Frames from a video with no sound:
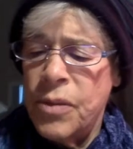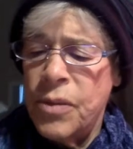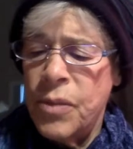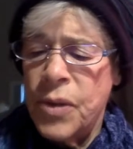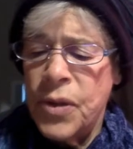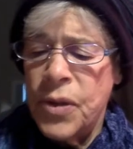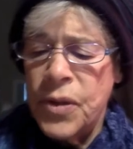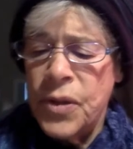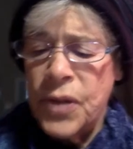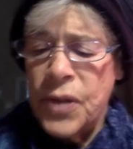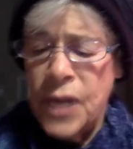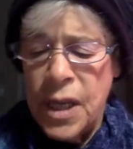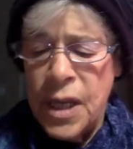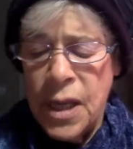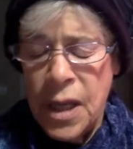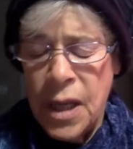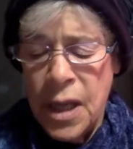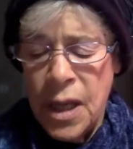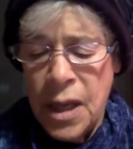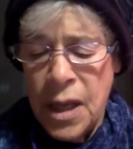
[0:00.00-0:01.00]
mercy,
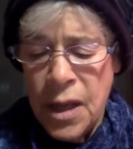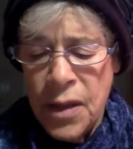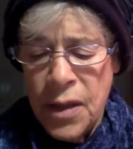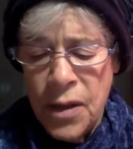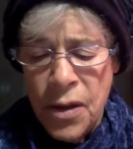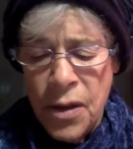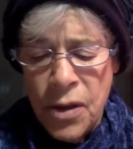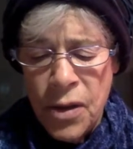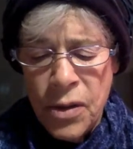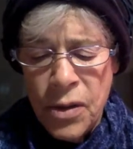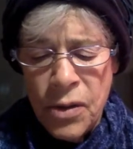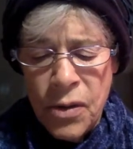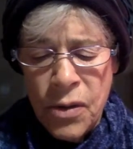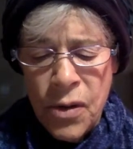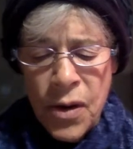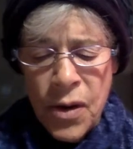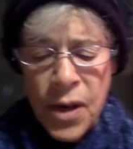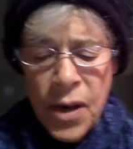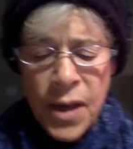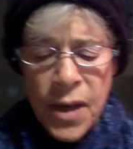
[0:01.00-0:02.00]
the
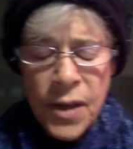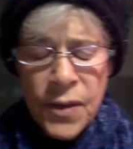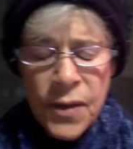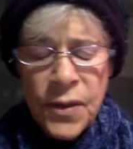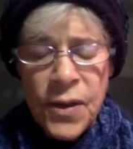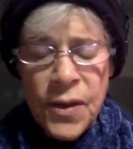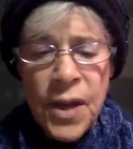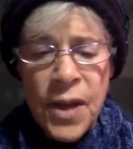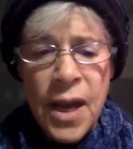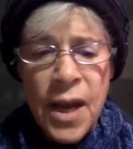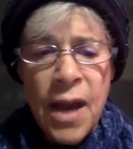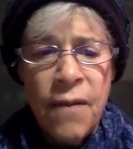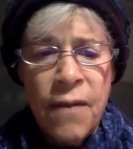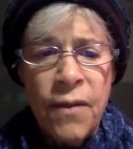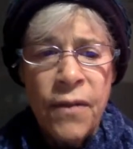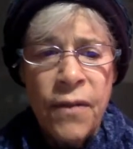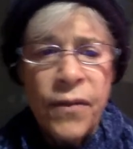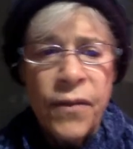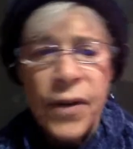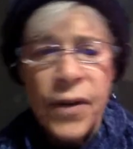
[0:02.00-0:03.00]
all-glorious, the
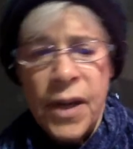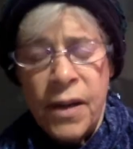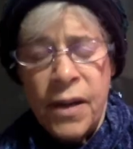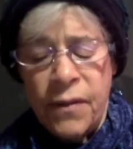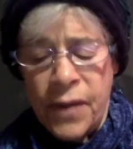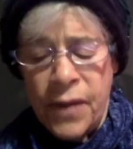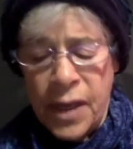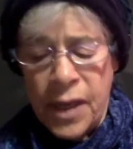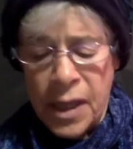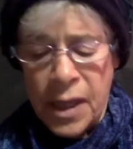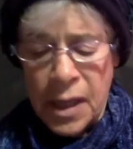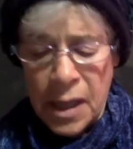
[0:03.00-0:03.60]
ever-forgiving.